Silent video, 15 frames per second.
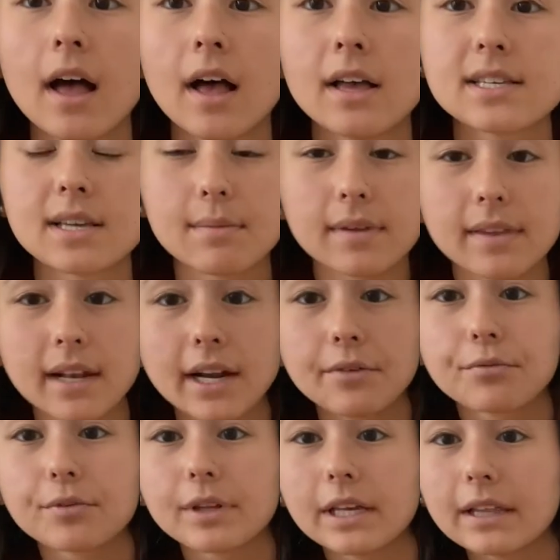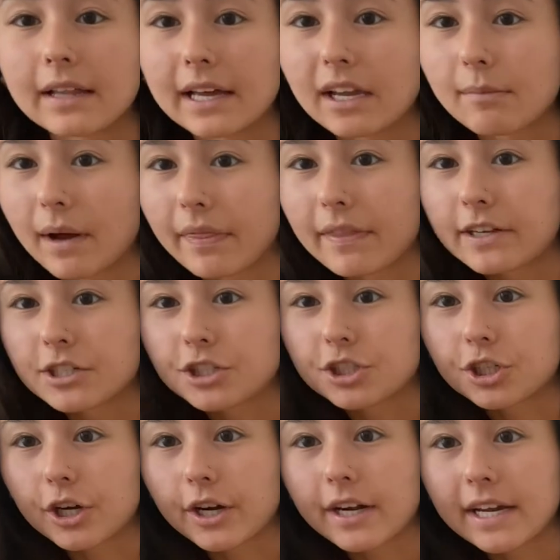something that I really like about this
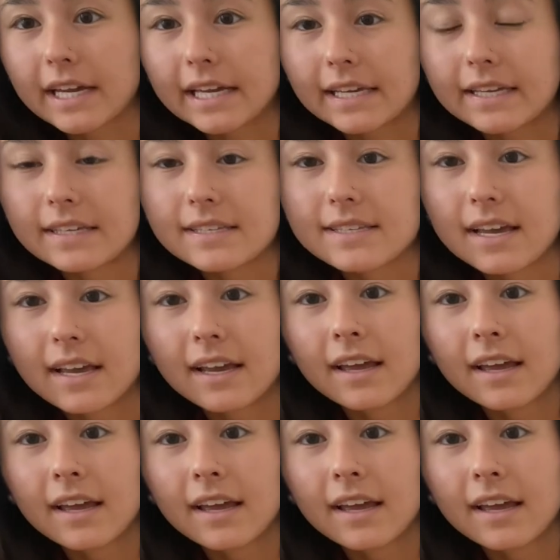shirt is